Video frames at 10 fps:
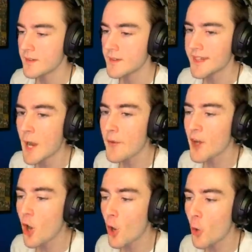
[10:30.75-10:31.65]
Now we
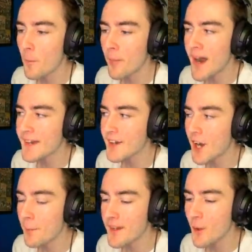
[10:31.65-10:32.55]
got all barred
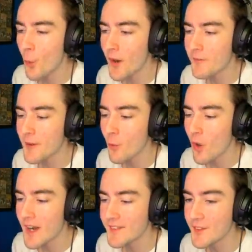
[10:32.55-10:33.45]
up in a one v
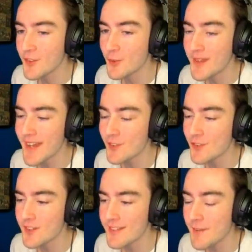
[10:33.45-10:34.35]
one. This dude has
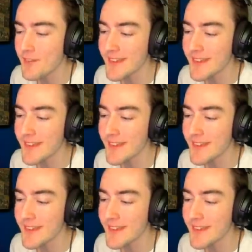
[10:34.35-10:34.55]
seven